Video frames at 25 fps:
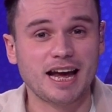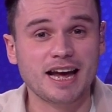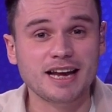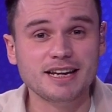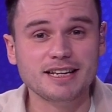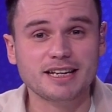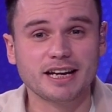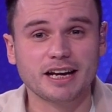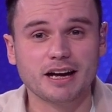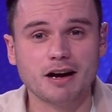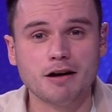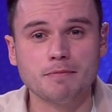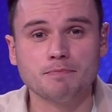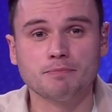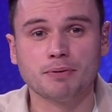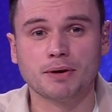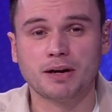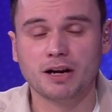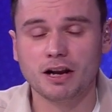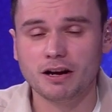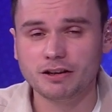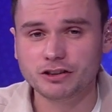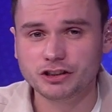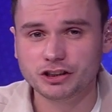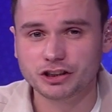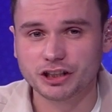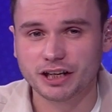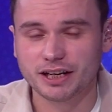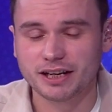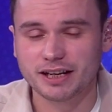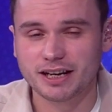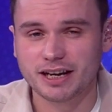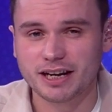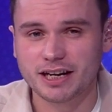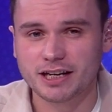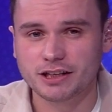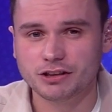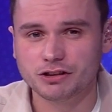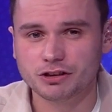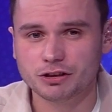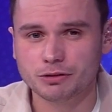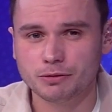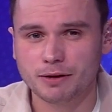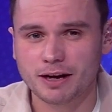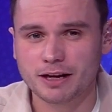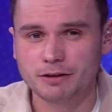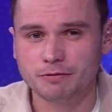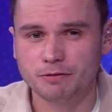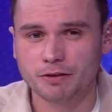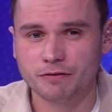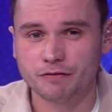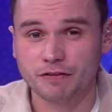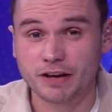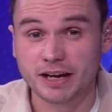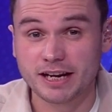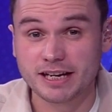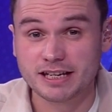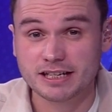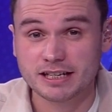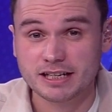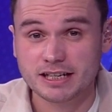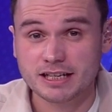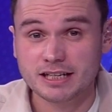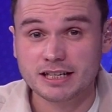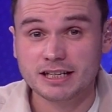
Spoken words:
ending up plunging into a ravine.